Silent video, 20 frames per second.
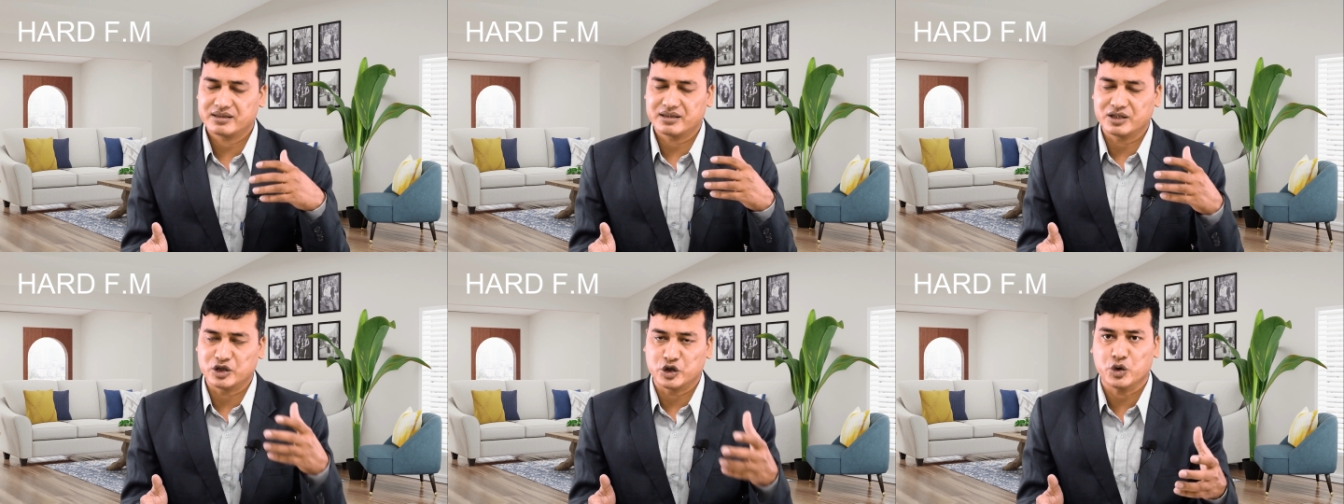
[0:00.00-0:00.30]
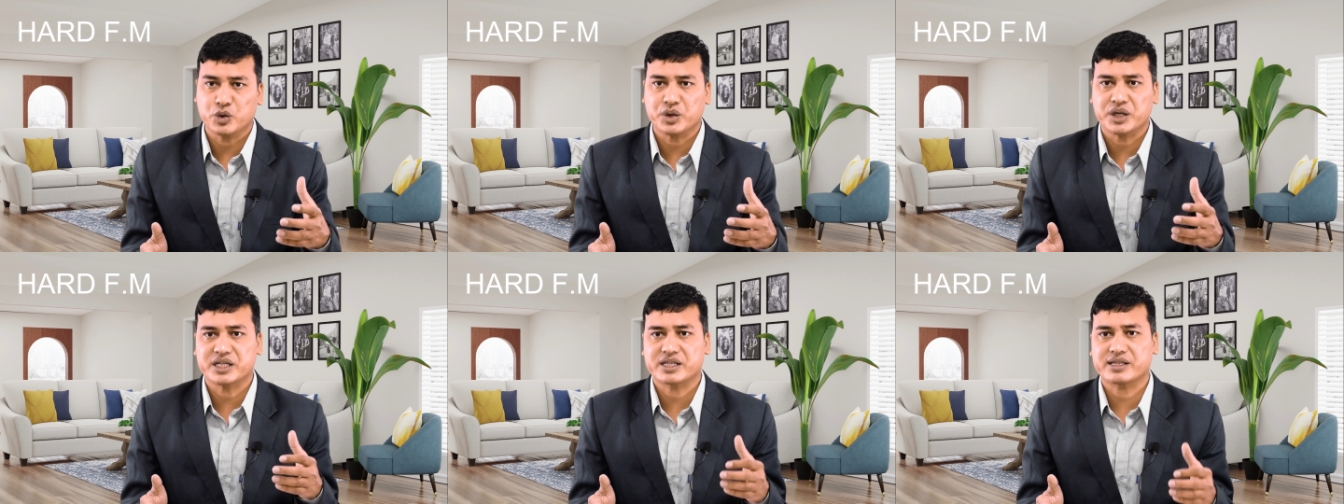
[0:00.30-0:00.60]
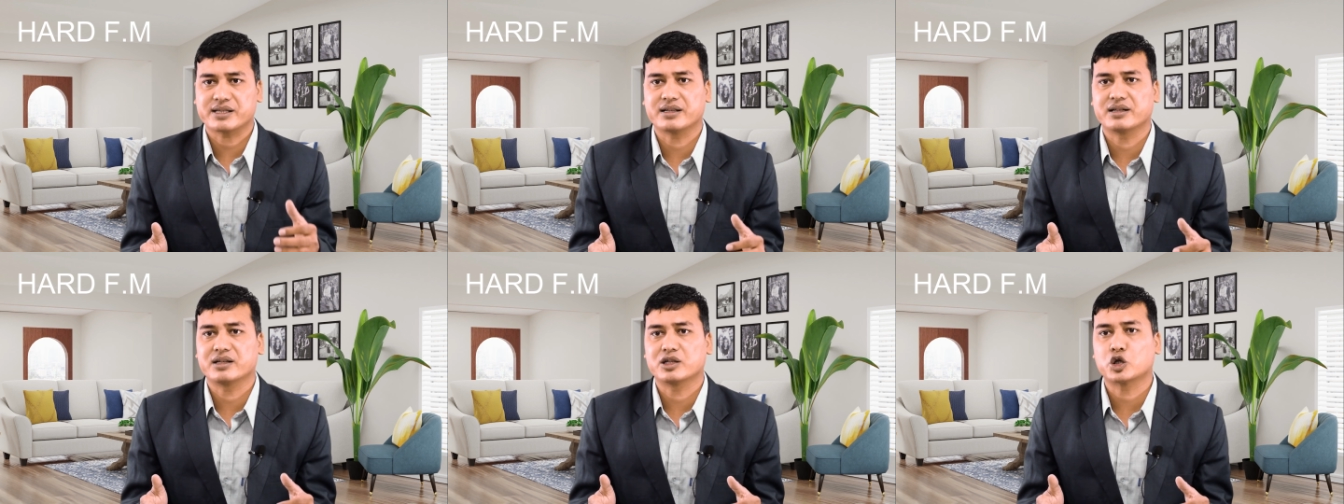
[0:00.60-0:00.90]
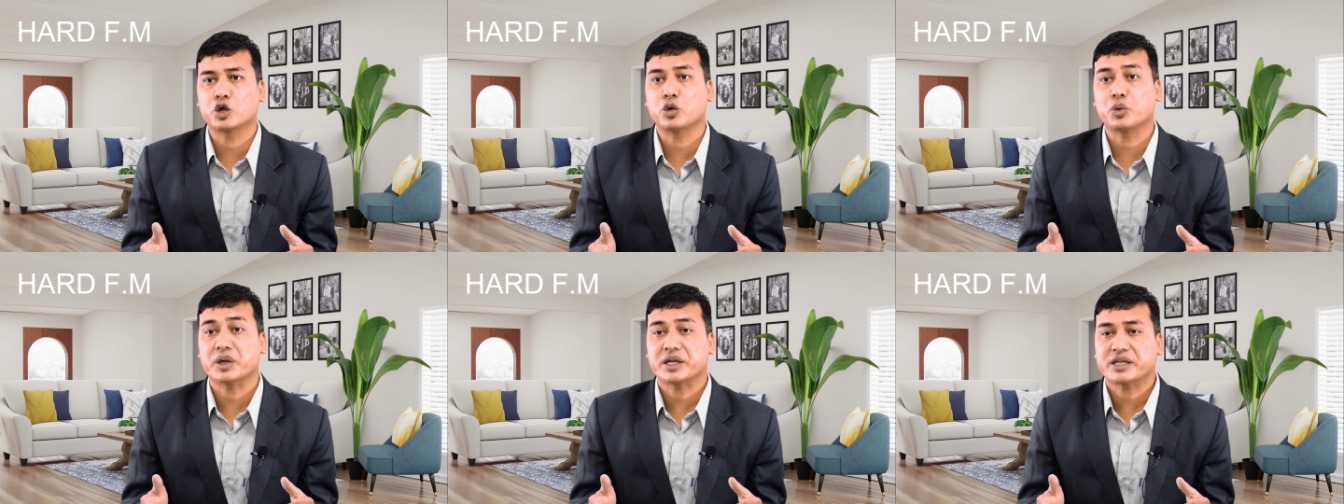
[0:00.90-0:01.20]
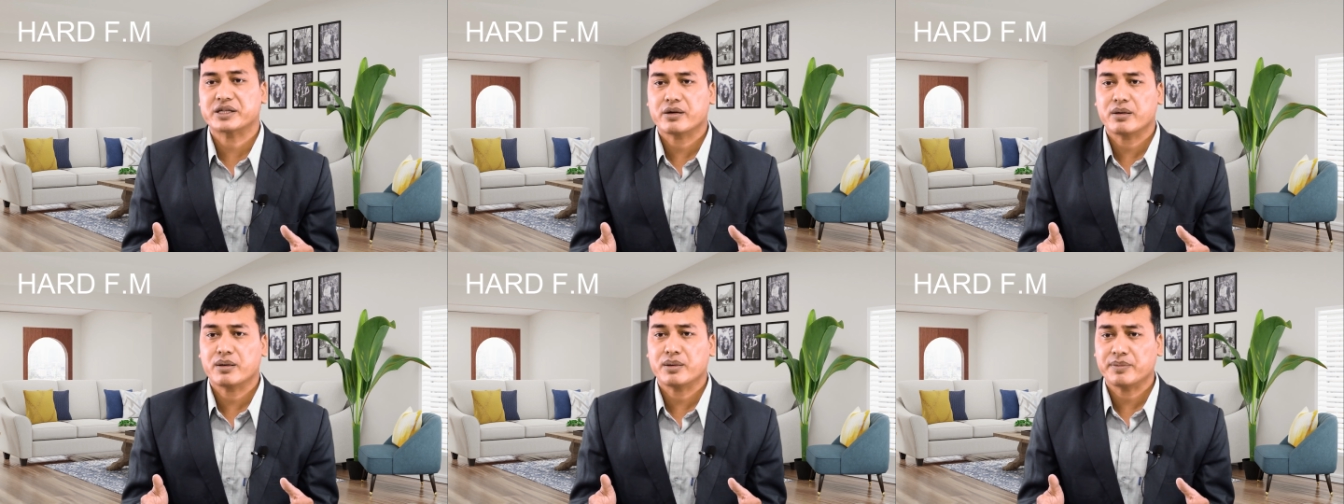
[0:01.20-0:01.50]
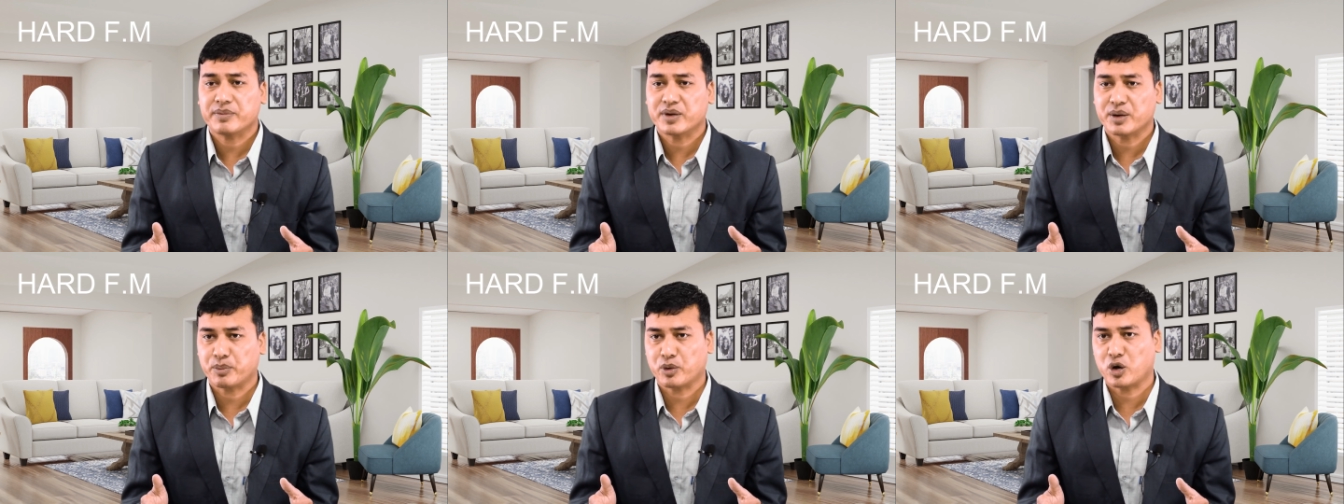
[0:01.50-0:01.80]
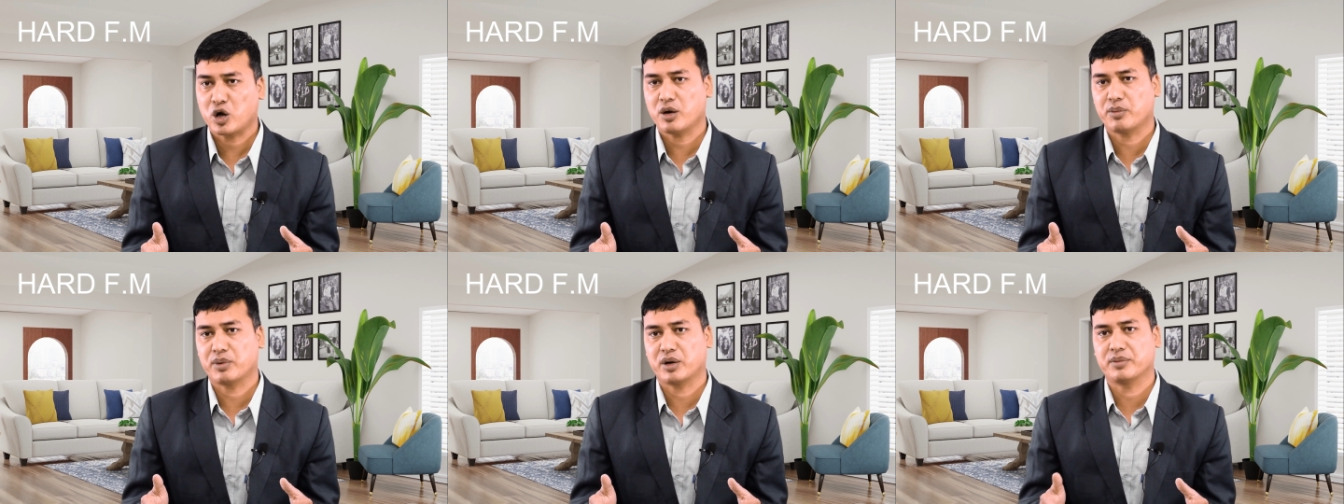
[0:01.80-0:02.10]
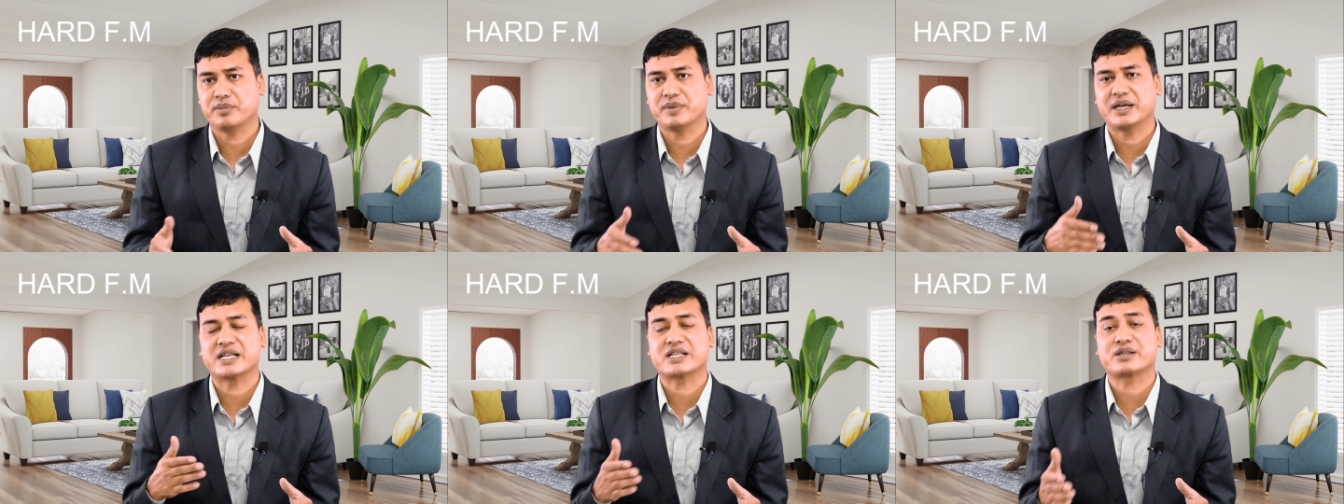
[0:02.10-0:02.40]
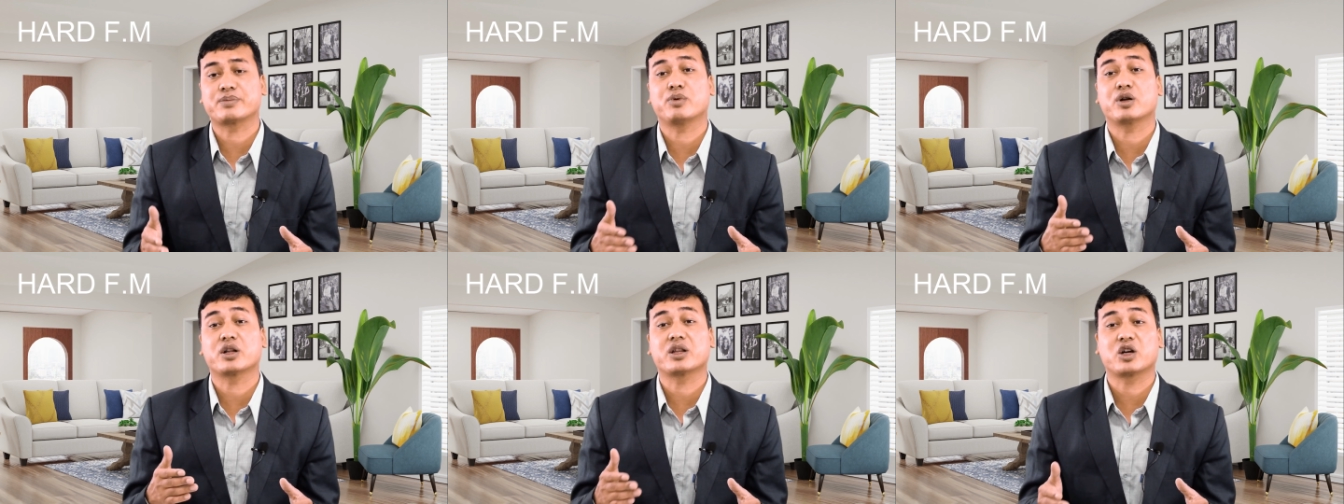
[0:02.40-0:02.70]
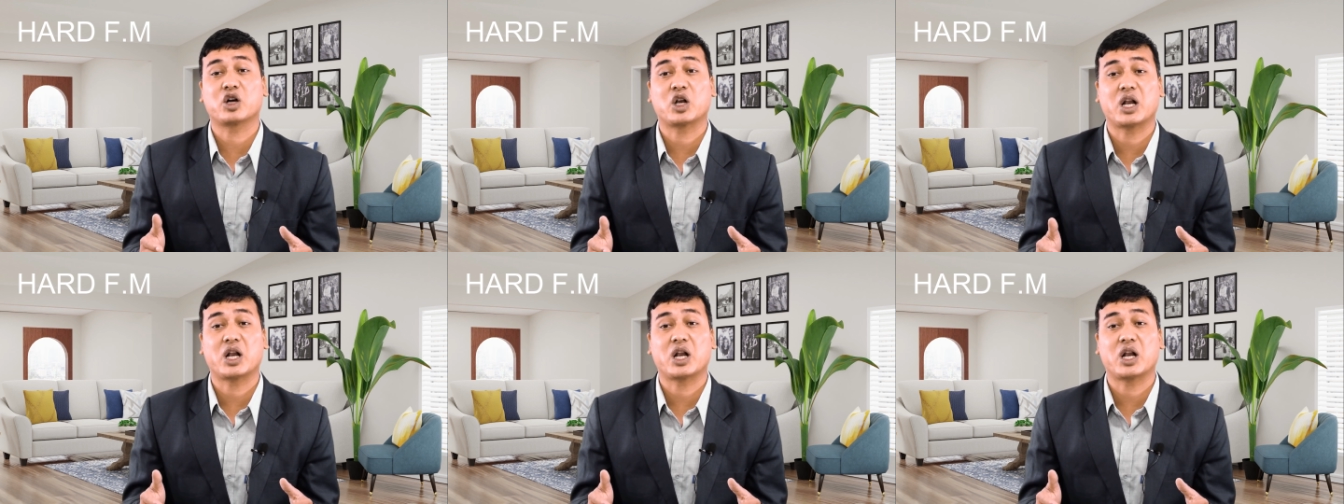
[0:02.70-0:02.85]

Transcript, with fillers: location to resolve the problem as per the